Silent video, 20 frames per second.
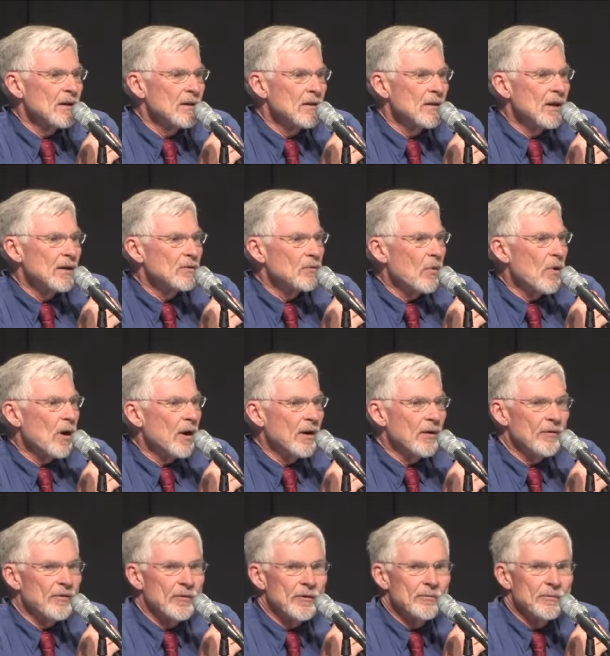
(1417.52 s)
that's
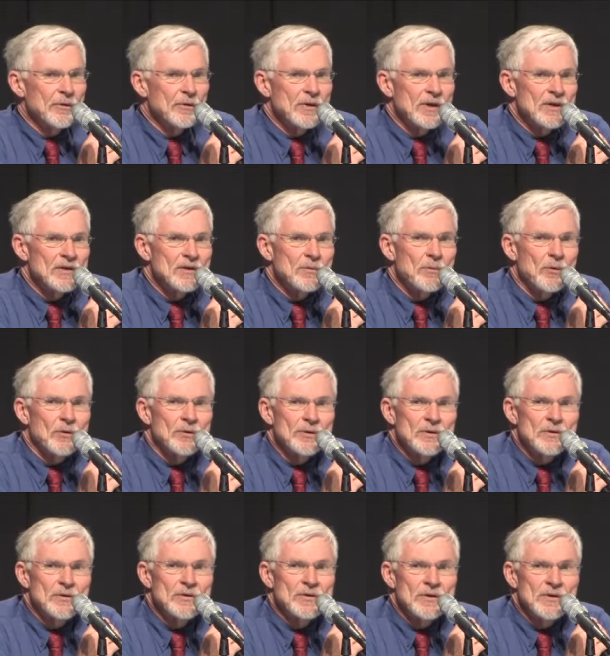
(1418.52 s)
water for municipal
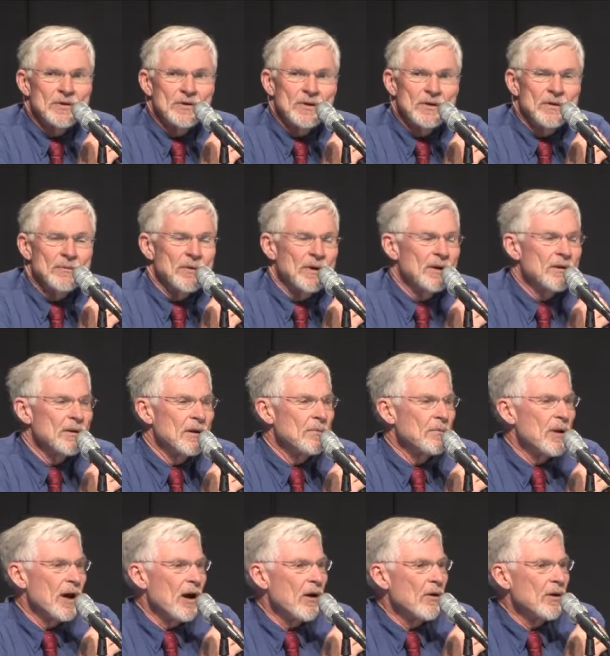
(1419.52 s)
uses and, and,
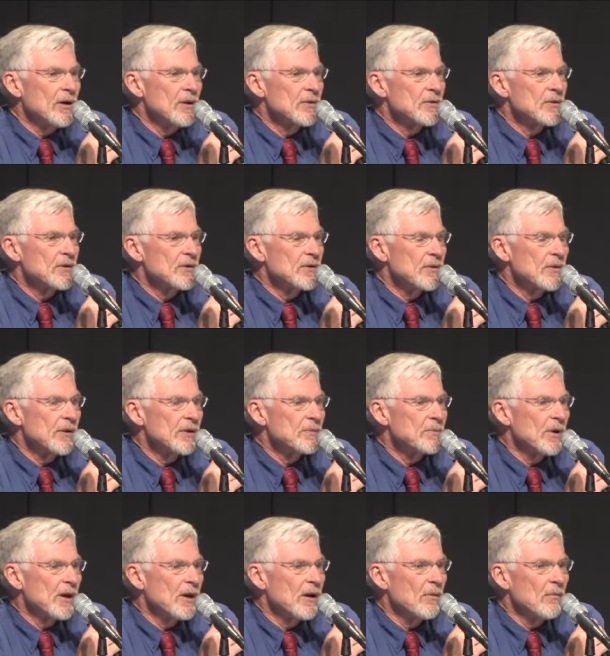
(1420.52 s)
and power uses, so it's
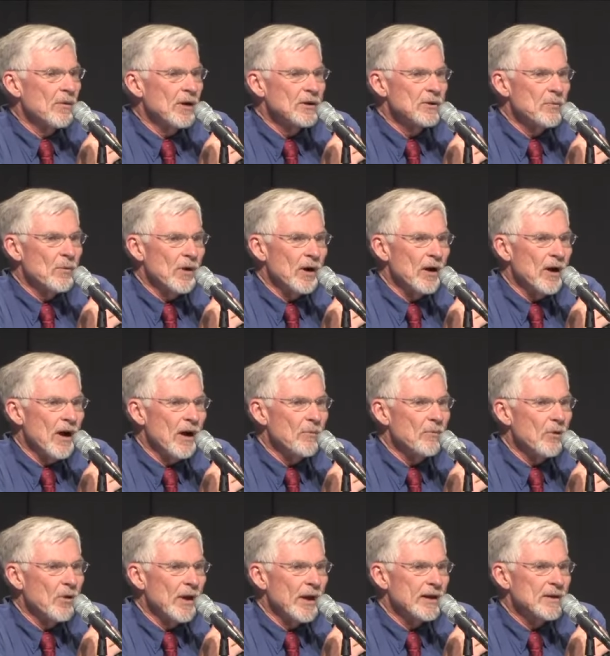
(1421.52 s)
become much more
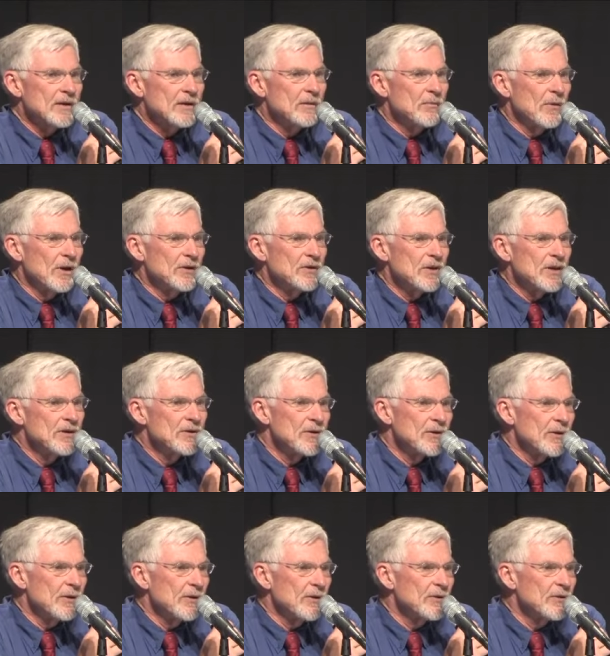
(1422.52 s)
complex and much
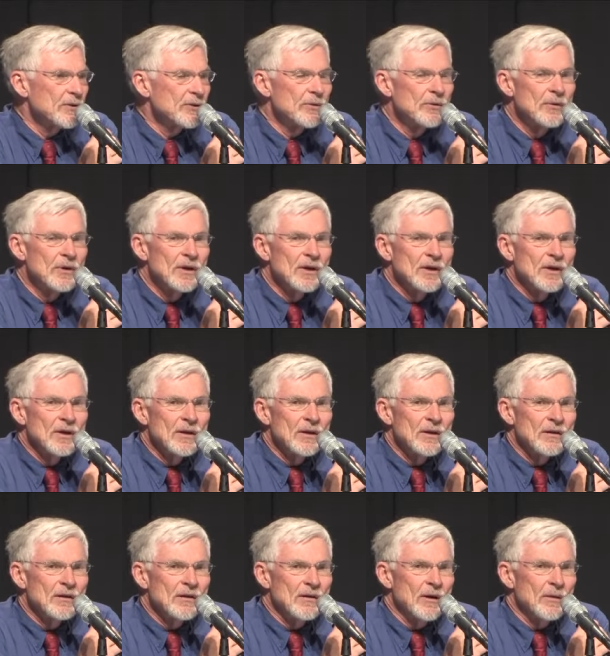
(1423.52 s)
easier to,
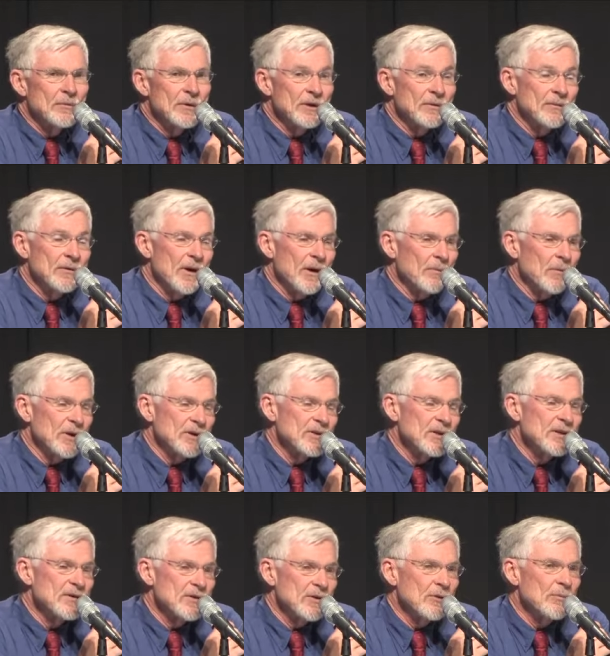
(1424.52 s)
uh, I mean, not much
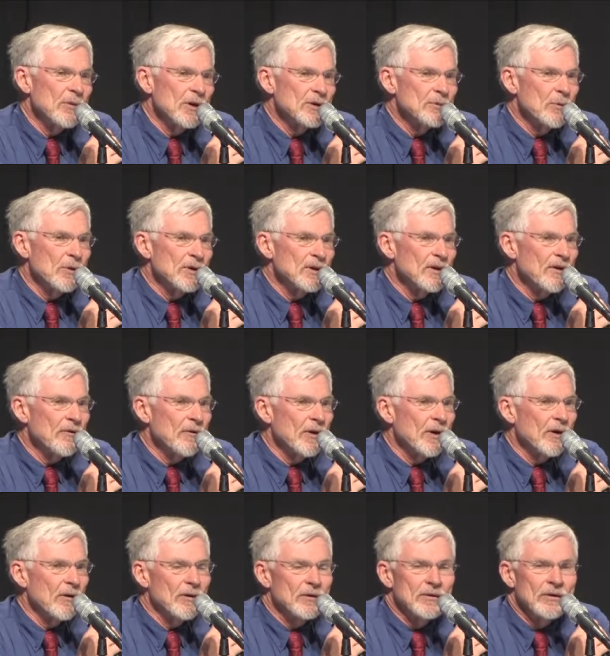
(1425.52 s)
easier, much more
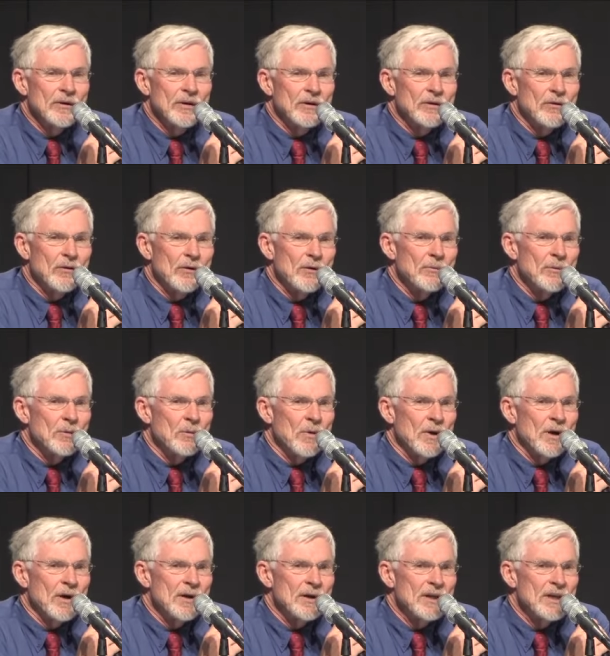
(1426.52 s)
difficult to determine
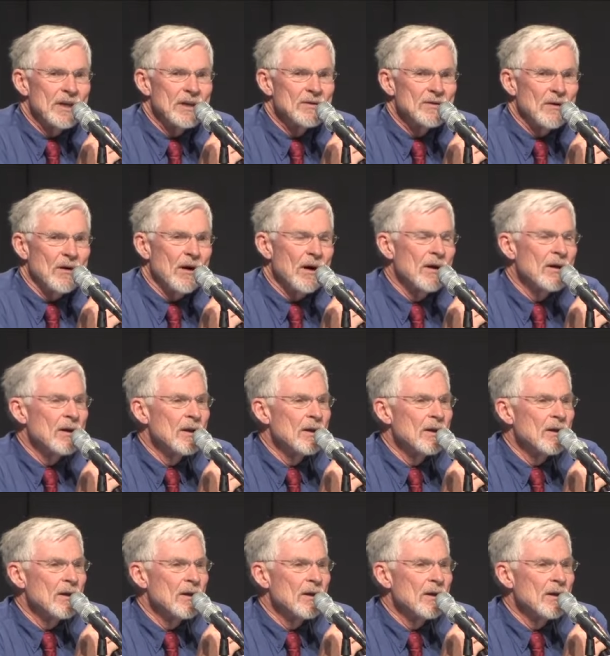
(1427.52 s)
what our needs are.